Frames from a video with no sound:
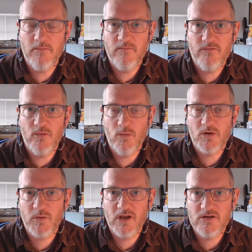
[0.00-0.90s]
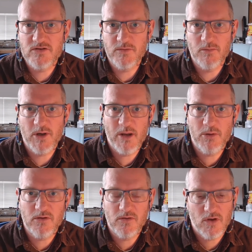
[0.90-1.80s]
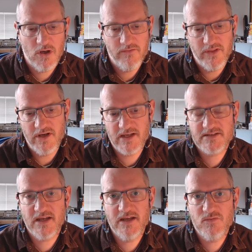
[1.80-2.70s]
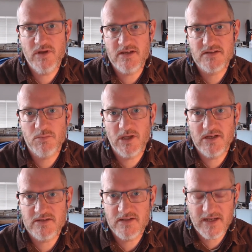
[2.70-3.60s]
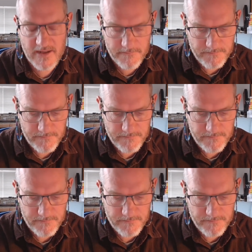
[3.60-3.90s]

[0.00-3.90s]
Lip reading: what we're going to do with the Bible over the next 8 weeks, beginning today.